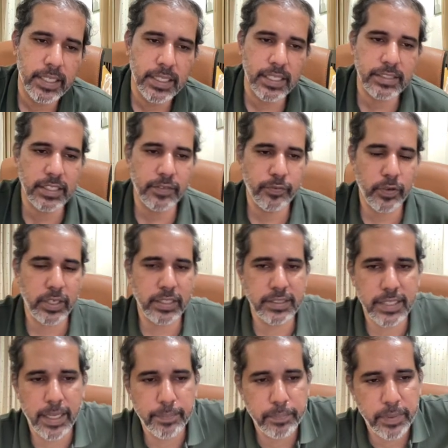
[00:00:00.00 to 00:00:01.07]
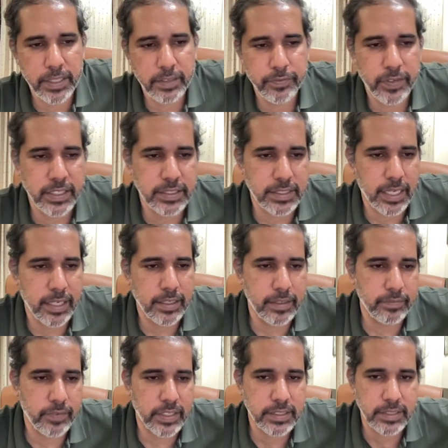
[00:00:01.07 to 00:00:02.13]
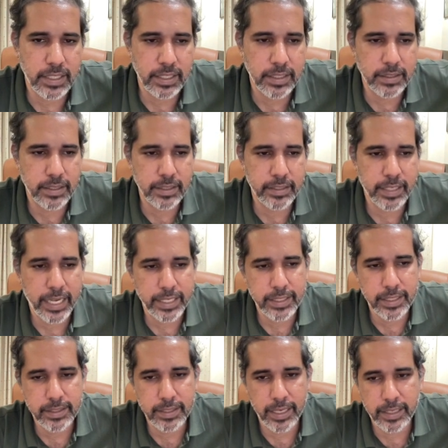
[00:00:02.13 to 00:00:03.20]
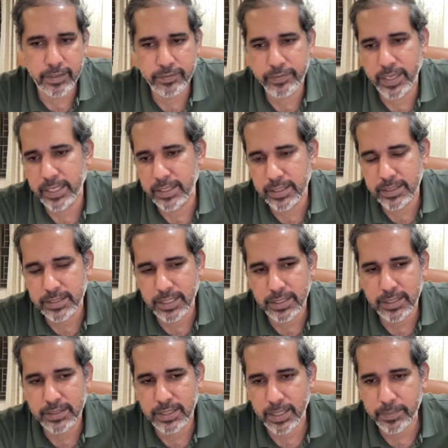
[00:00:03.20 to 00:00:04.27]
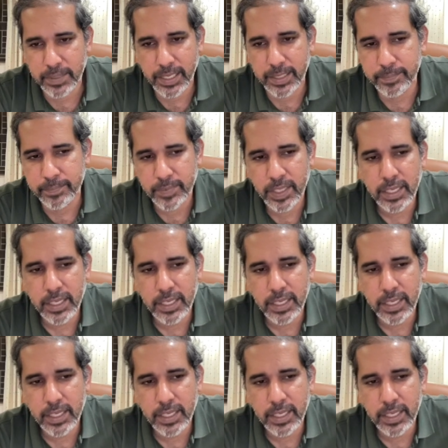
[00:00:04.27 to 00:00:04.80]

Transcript: Let's say for example, if I start investing in a Kraken and a Fangus at the same time,